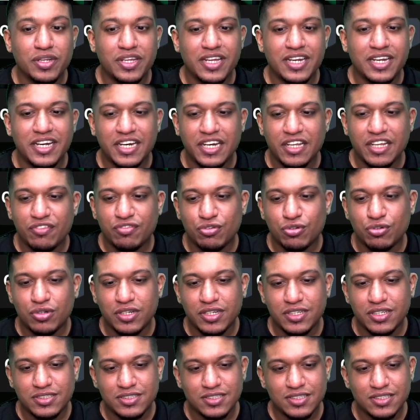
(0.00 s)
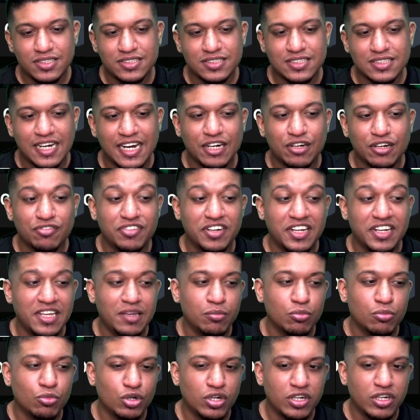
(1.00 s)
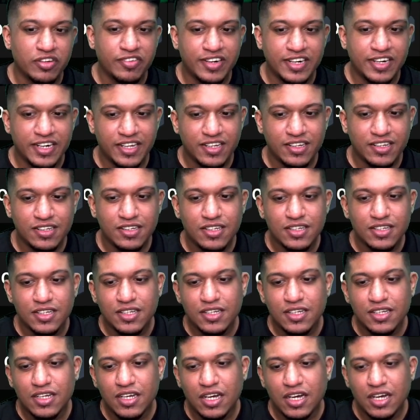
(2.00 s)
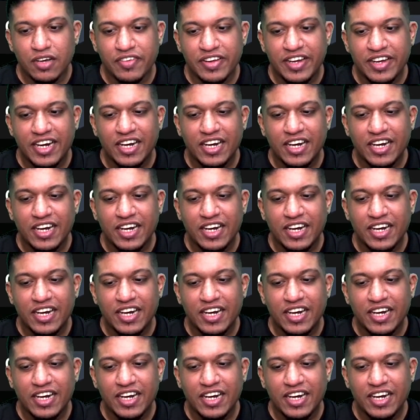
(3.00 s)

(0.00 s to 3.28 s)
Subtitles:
an 84, it's kind of demotivating. We get